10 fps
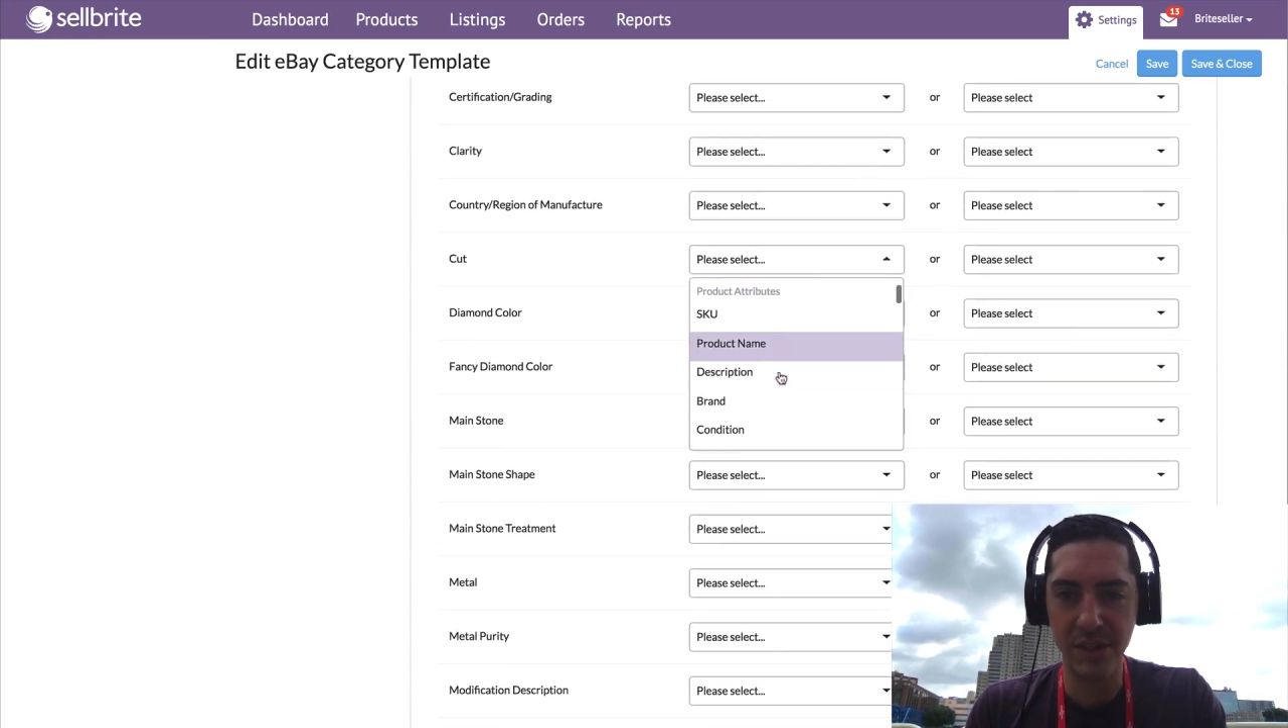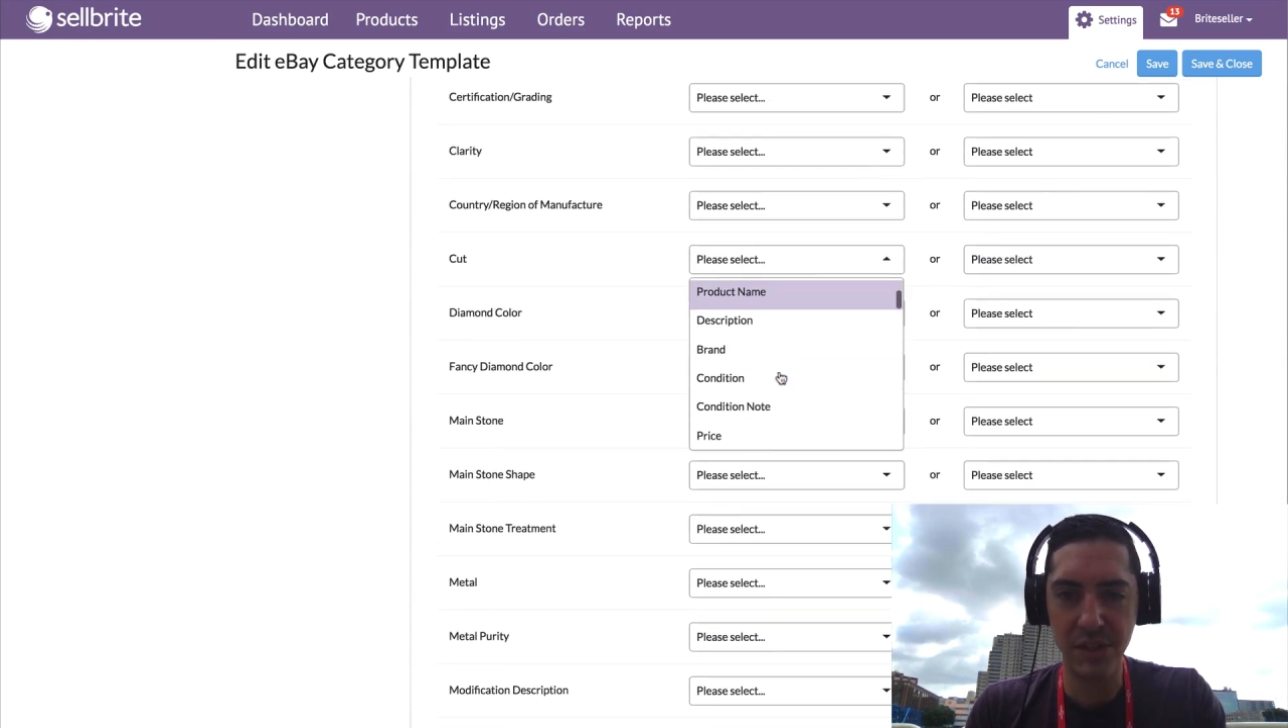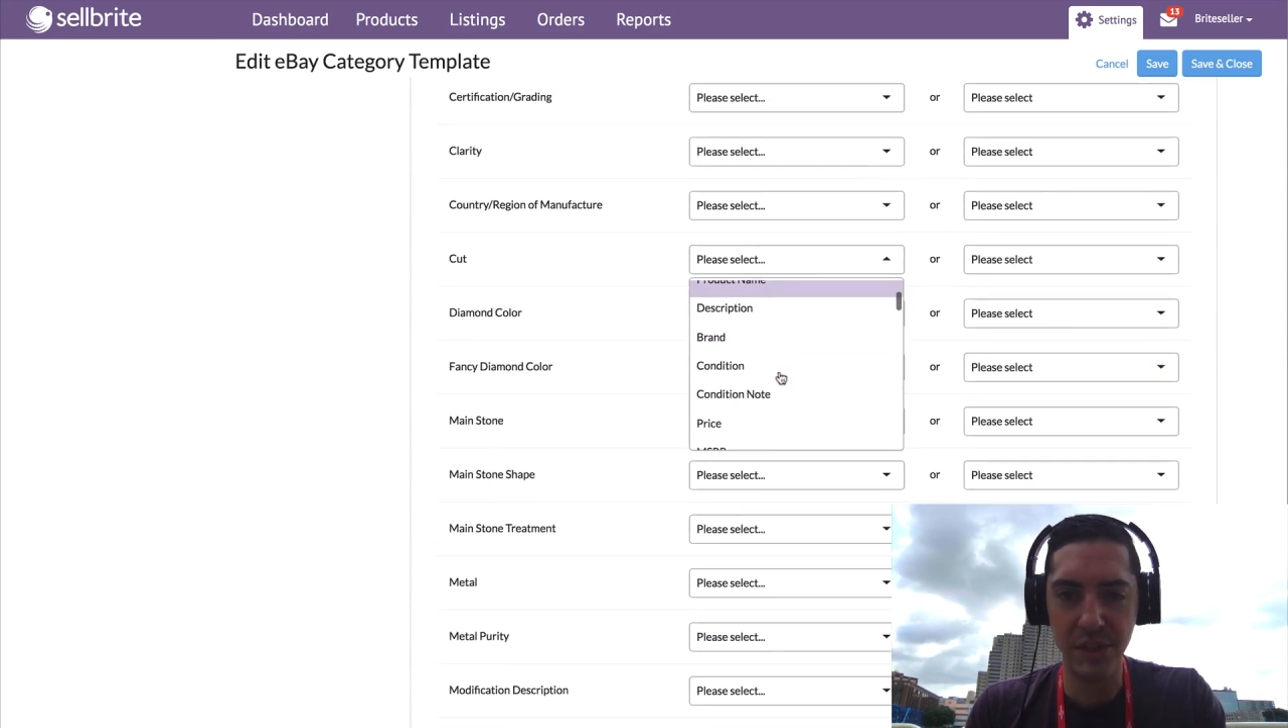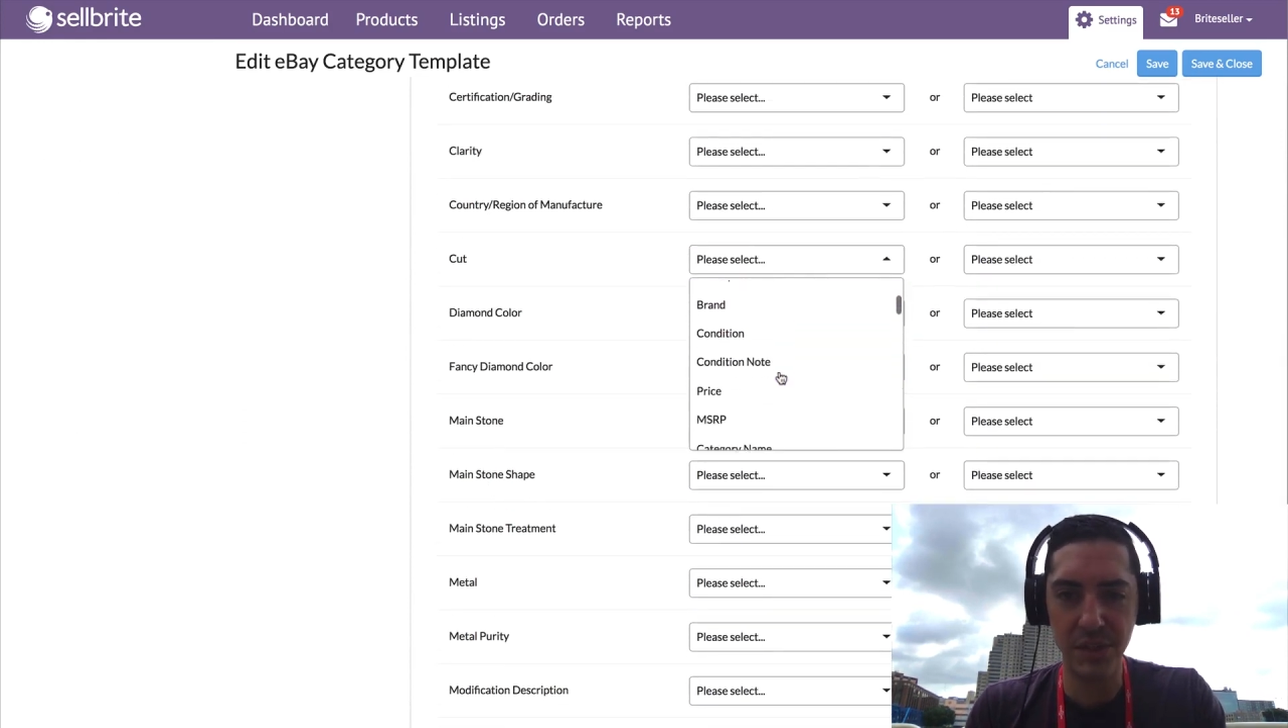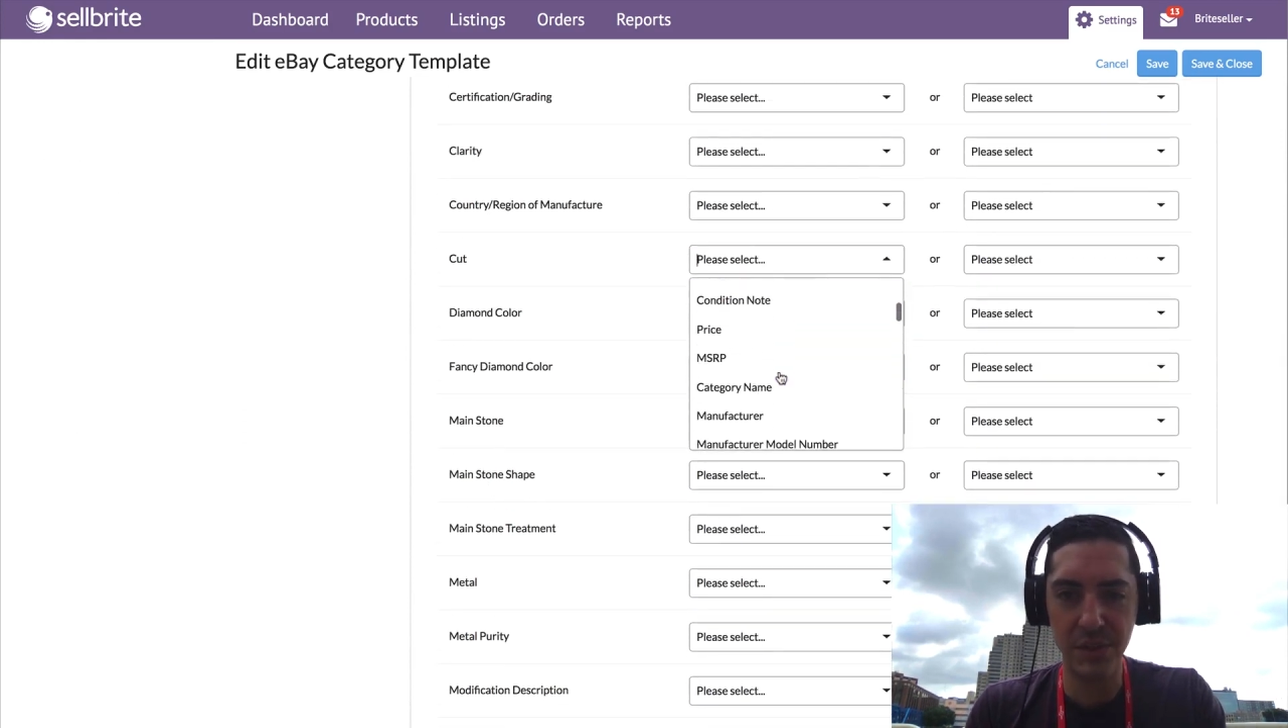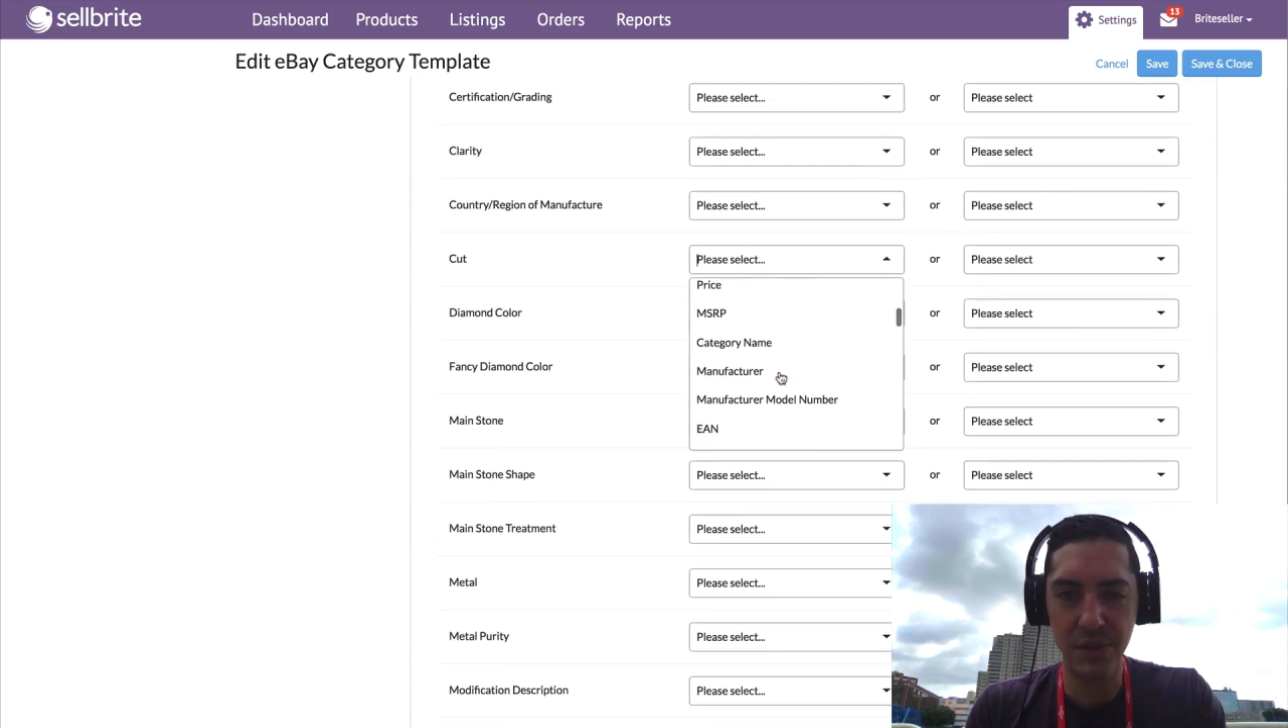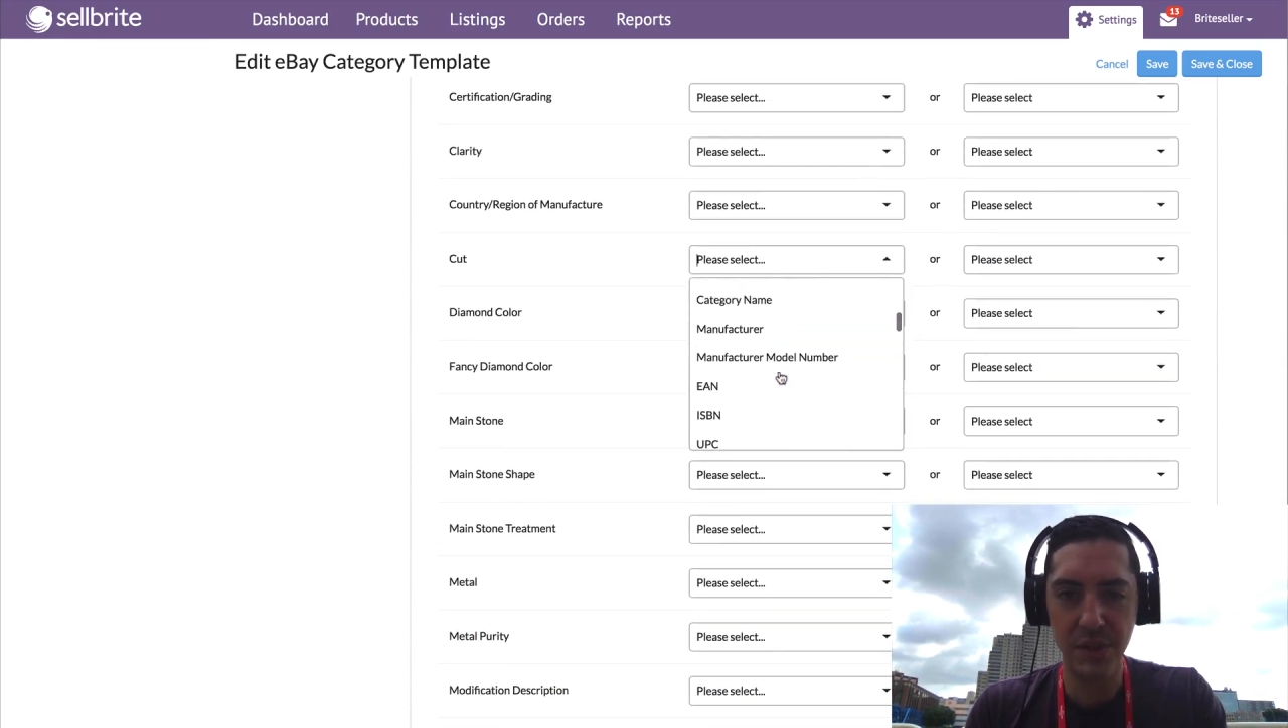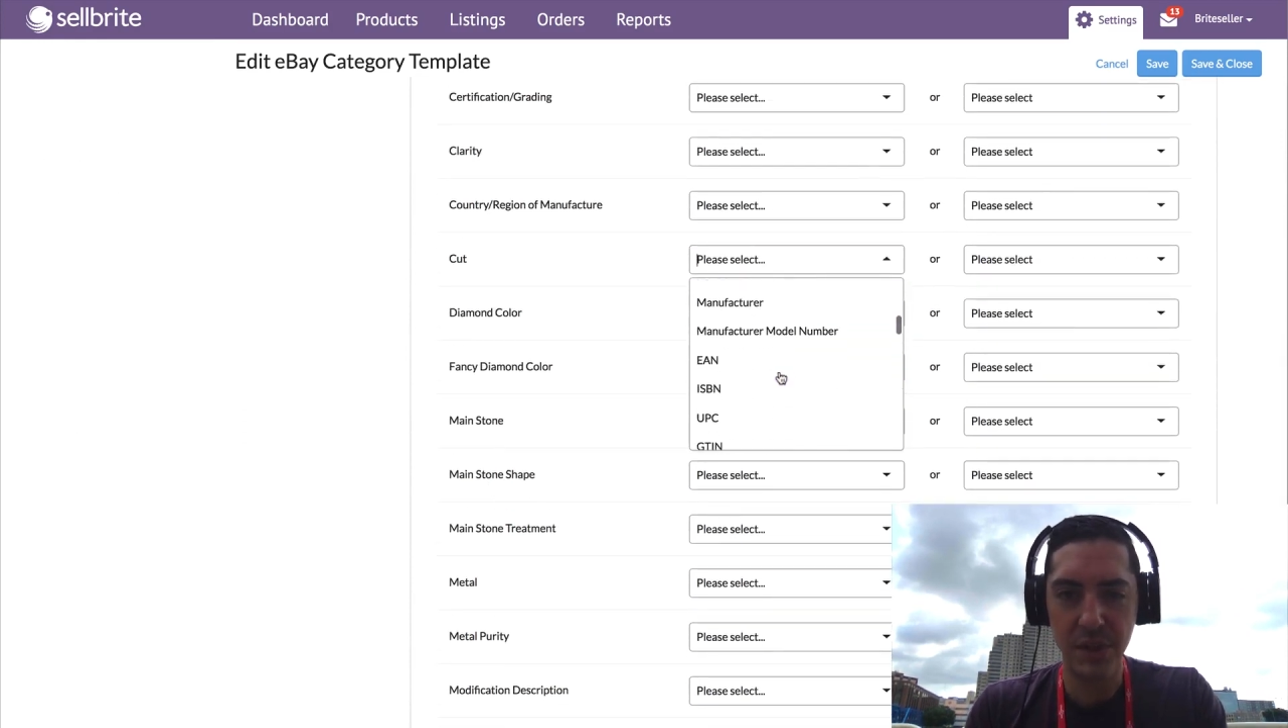to